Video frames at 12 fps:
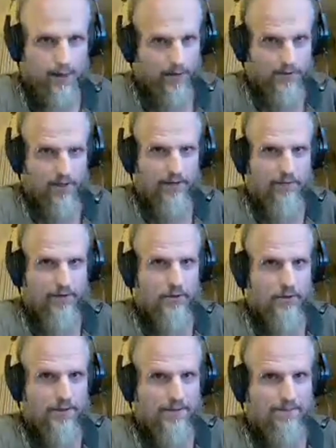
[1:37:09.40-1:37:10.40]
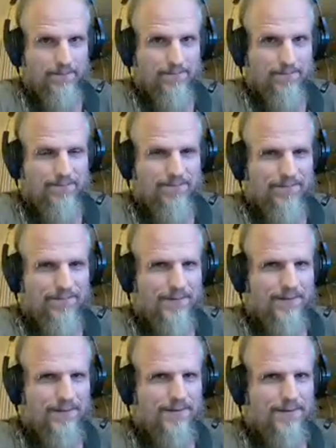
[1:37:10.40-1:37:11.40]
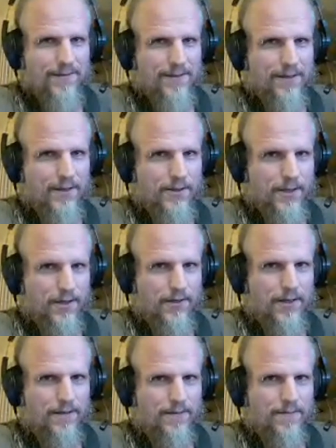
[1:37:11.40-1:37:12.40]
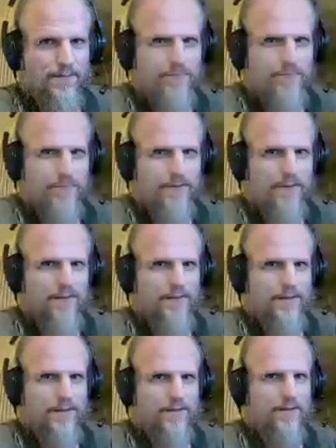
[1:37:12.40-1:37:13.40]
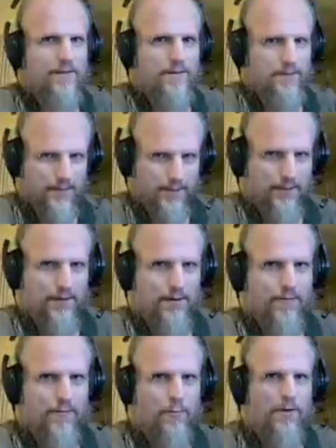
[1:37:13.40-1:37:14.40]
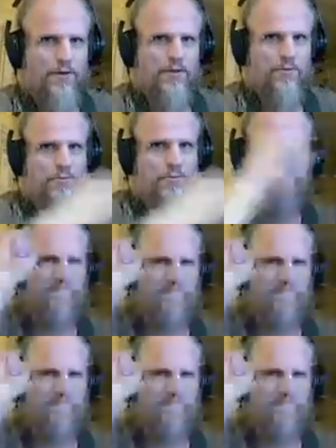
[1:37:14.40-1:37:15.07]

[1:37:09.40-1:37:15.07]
and stay vigilant. Until then, thank you all for watching.